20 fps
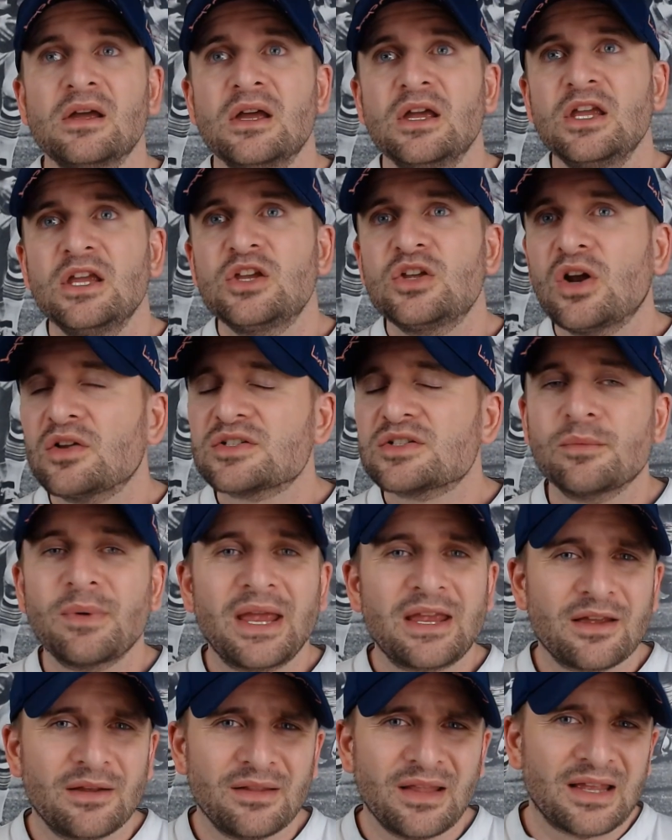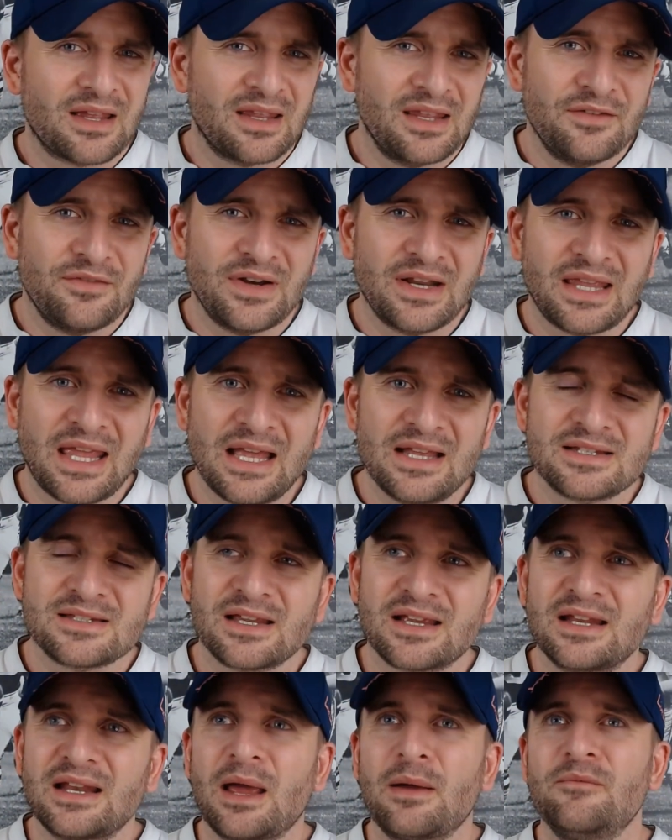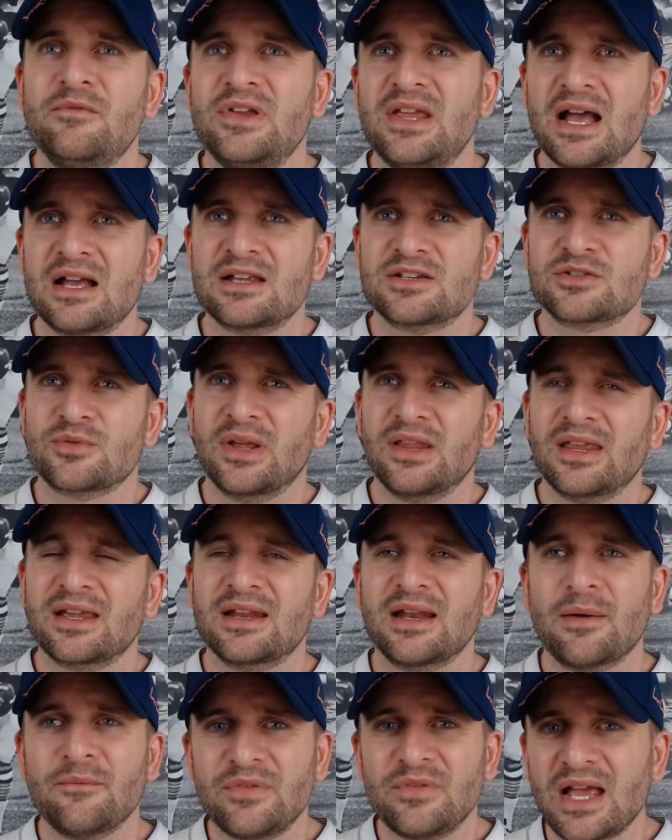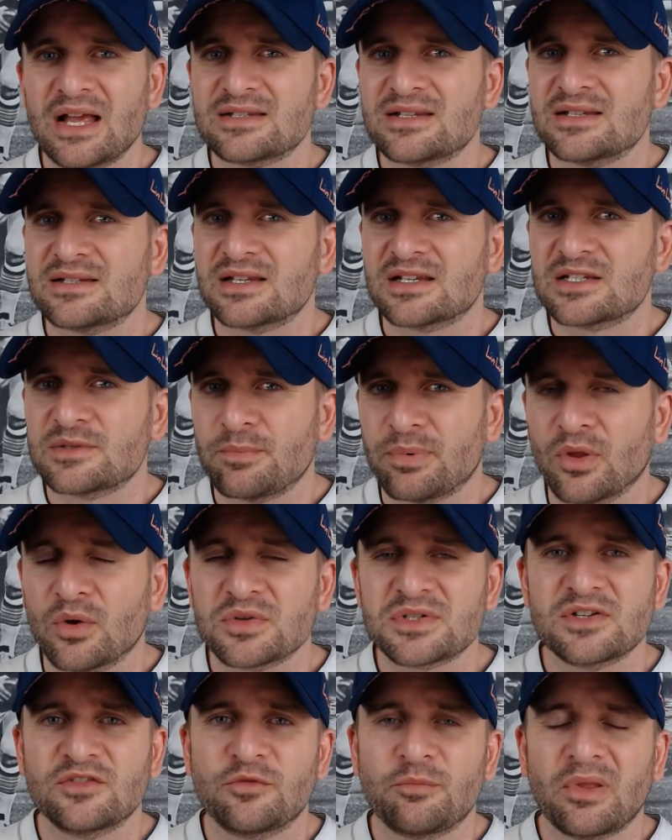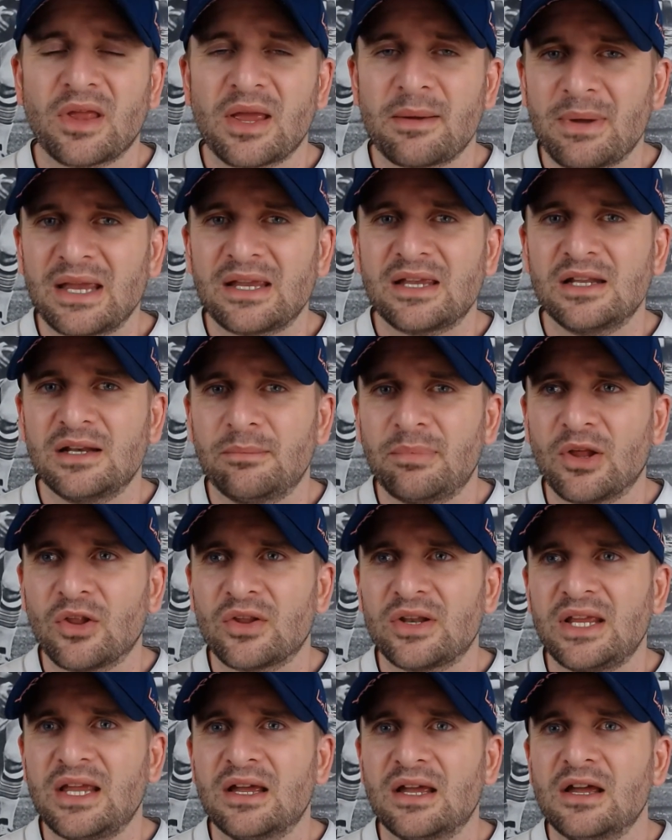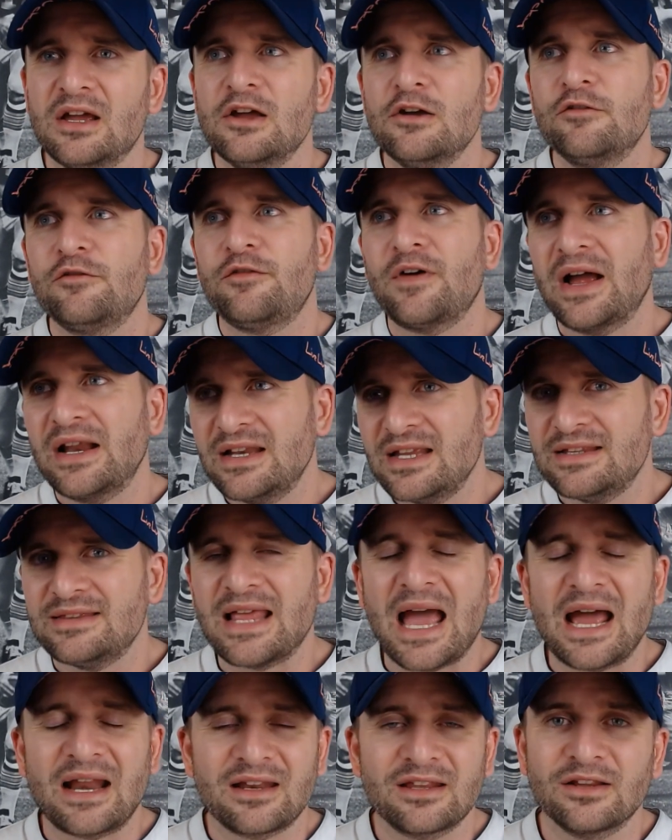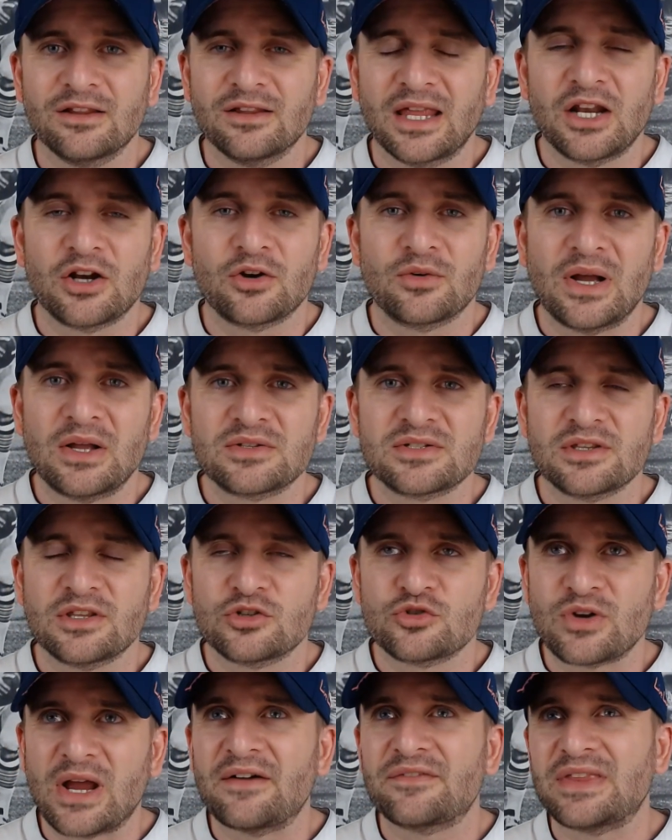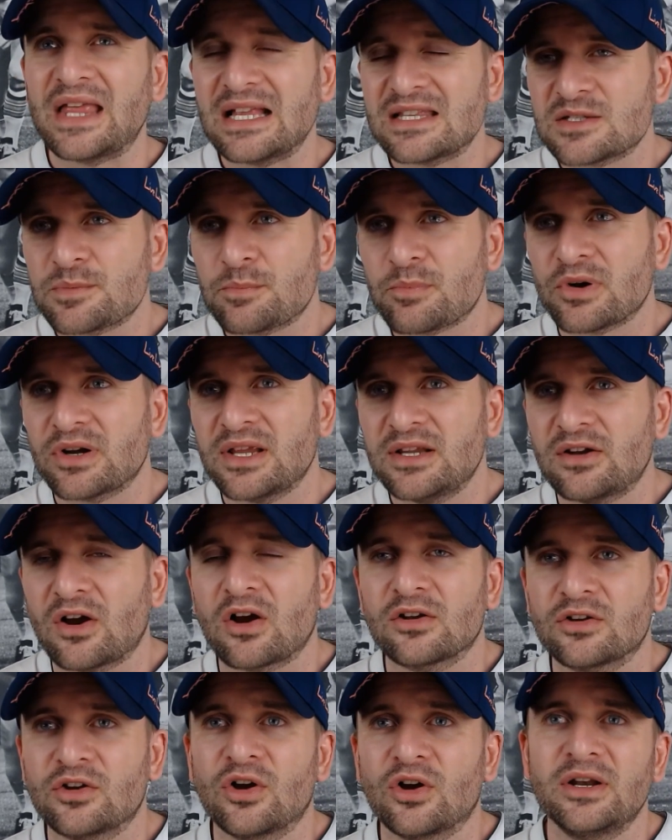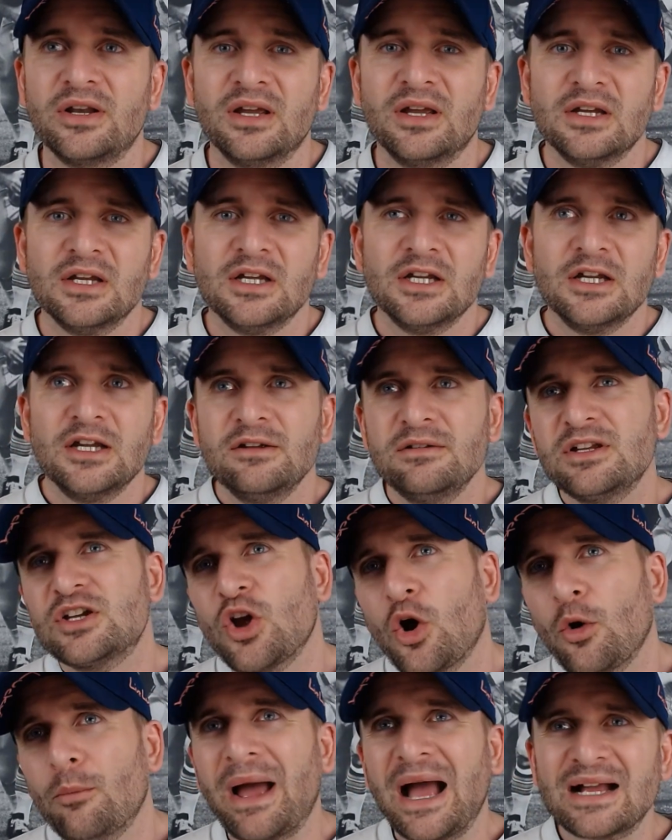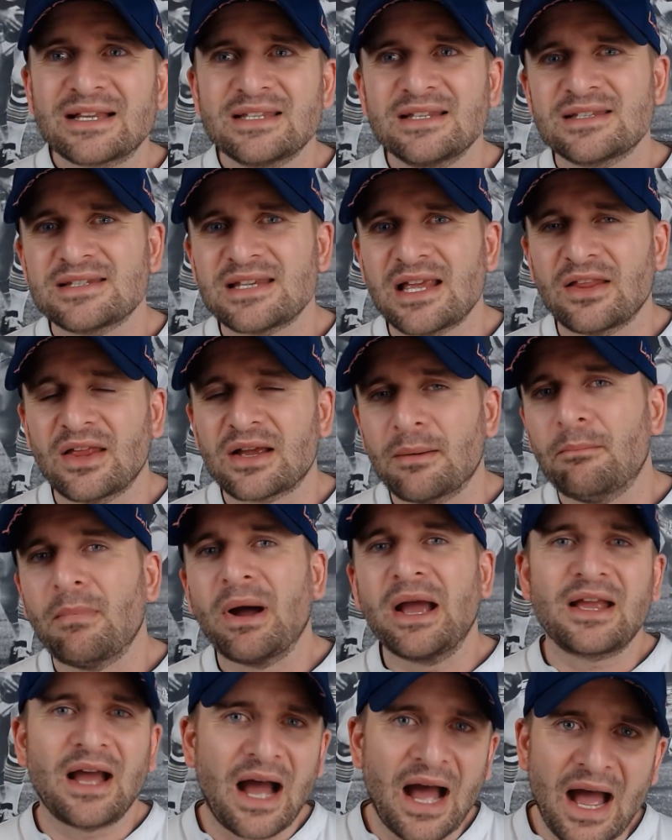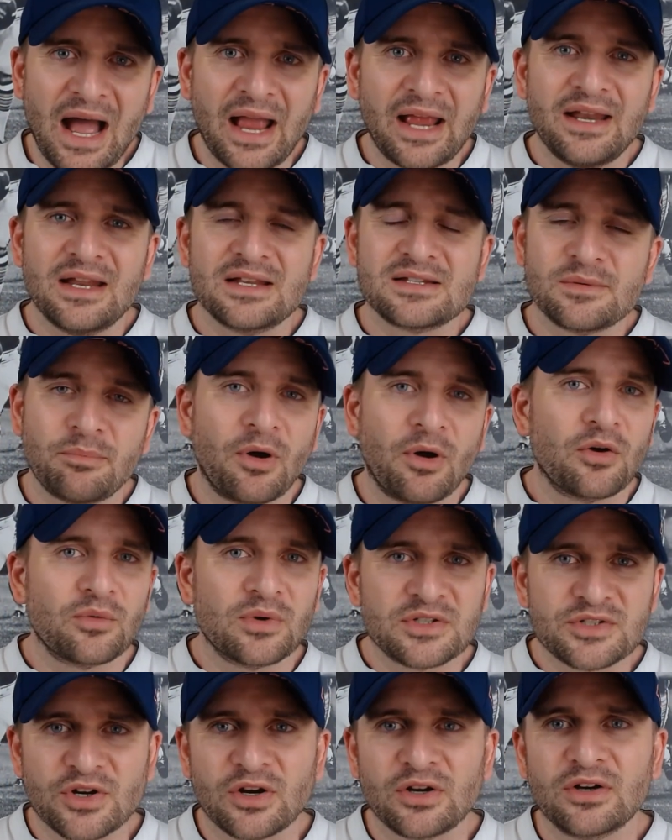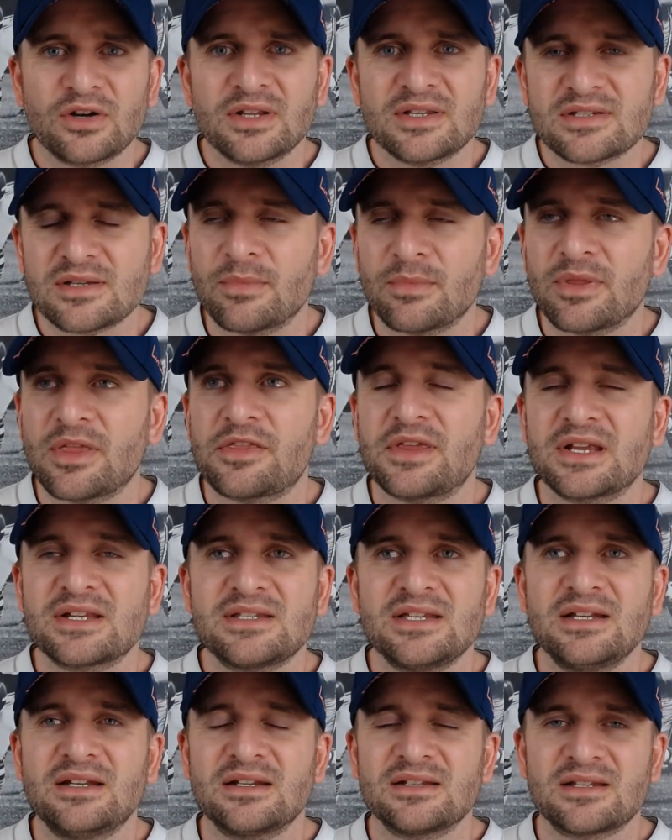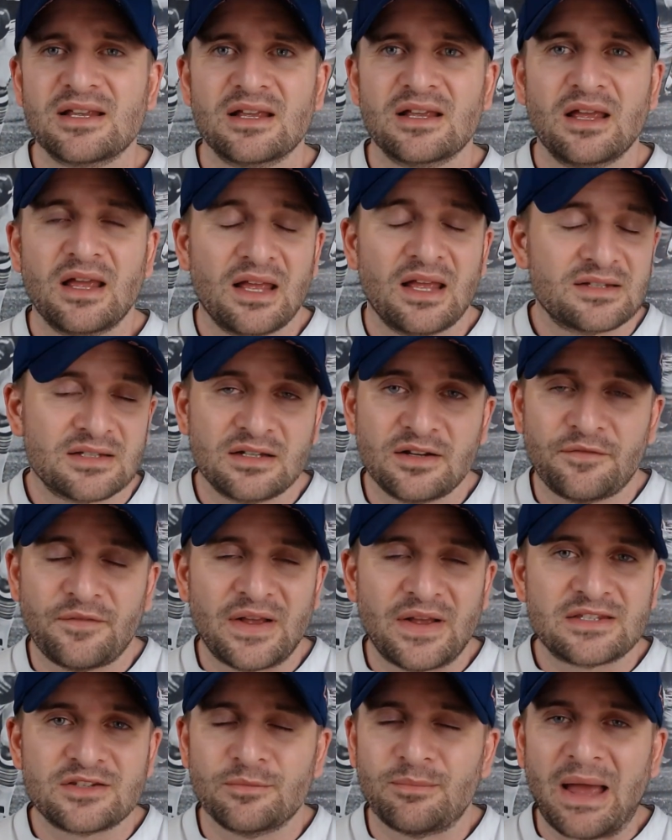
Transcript: You can also make it like even a case like an MVS, right? Like an MVS is explosive playmaking ability. Finding that in the later rounds of the draft, that's pretty darn good. You go back and say like a Micah Hyde as a punt returner and some of the things he does as a defensive